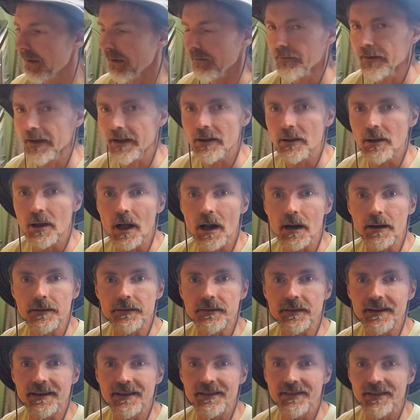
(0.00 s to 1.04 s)
I've got a lot of
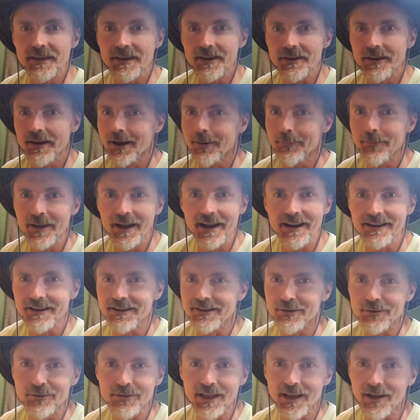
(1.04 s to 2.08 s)
seeds here. I'm not going
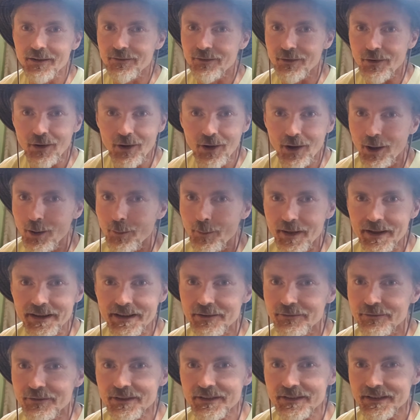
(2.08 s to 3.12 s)
to do that for all my
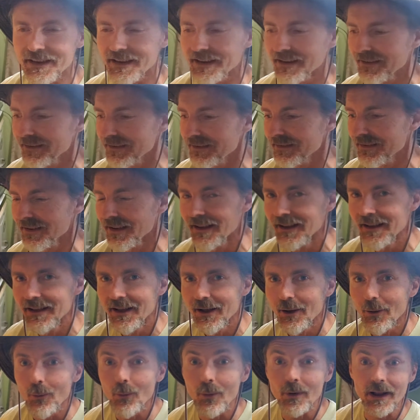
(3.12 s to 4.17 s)
different seeds.
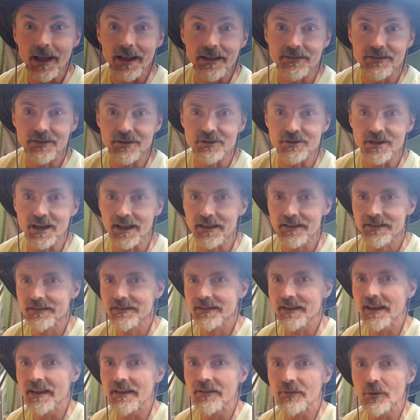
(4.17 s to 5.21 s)
What I
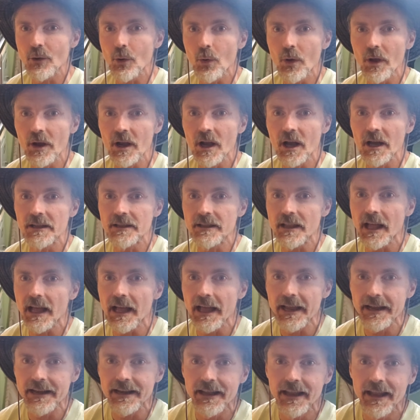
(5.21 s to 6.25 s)
suggest is going
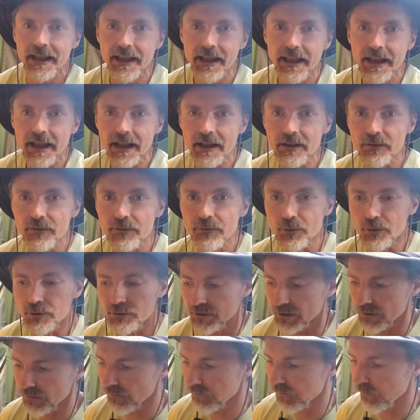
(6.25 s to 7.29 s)
online and
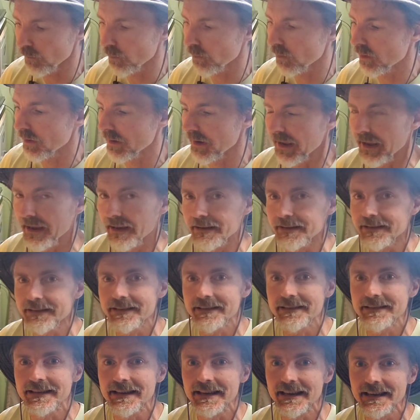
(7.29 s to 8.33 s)
searching for a
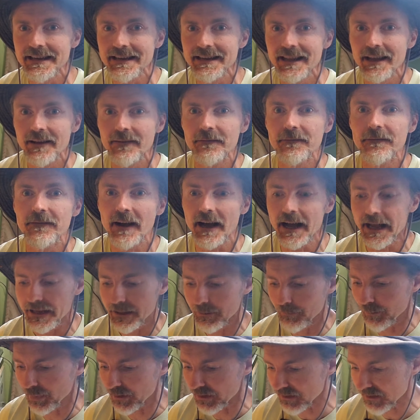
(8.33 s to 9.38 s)
seed
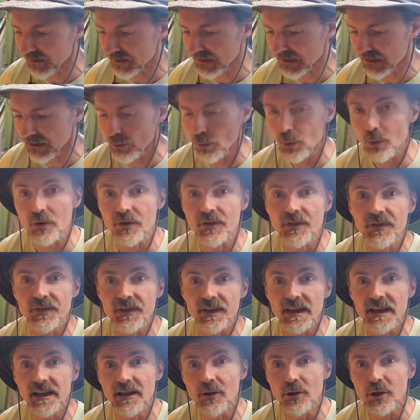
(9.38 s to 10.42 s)
viability or
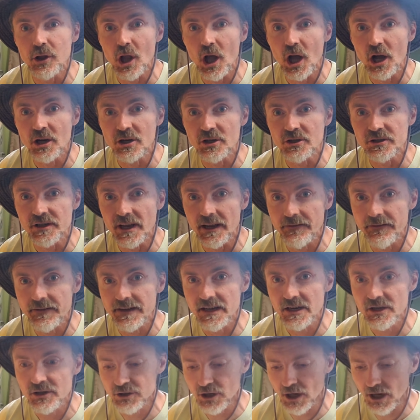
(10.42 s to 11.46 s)
seed
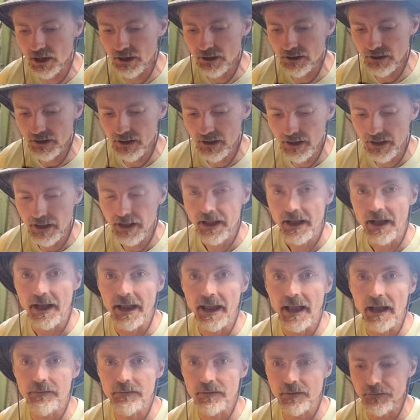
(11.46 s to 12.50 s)
longevity chart. I
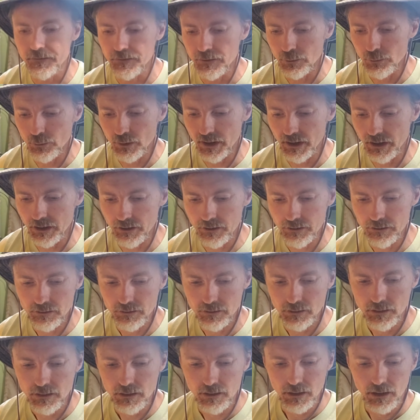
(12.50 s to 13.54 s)
have a few here,
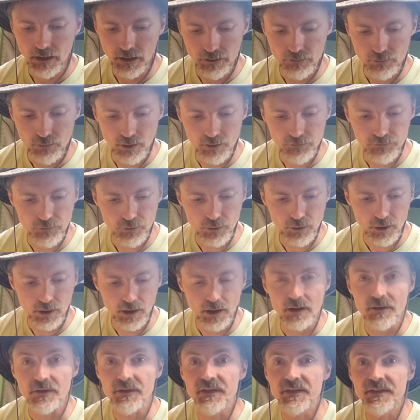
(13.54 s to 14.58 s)
and they're also
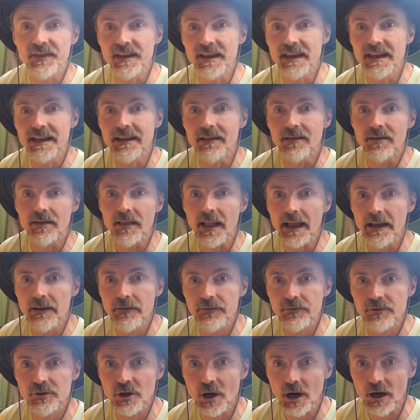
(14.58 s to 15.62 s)
called seed
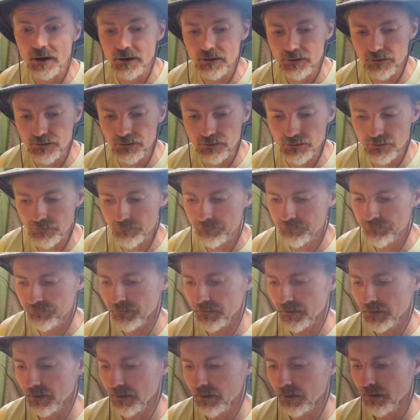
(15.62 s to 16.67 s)
life charts.
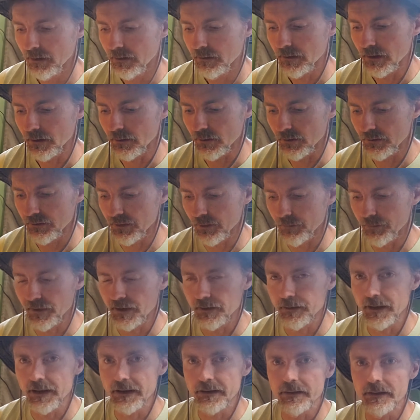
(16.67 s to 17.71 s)
They look
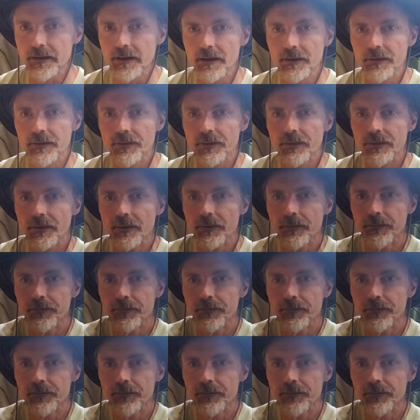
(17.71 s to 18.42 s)
something like this.